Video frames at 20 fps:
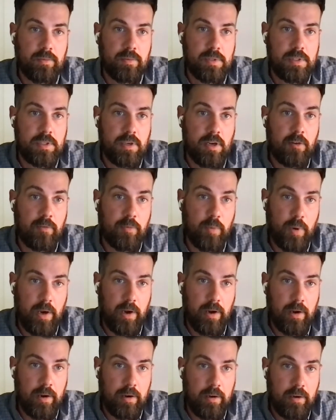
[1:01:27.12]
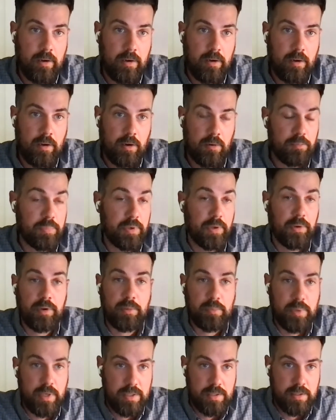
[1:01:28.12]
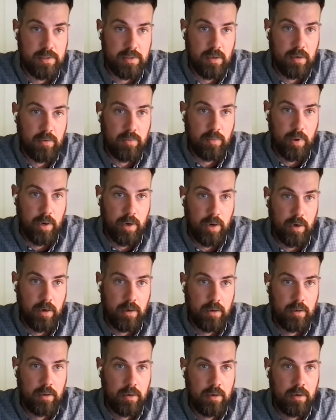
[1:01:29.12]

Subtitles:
software or build a piece of software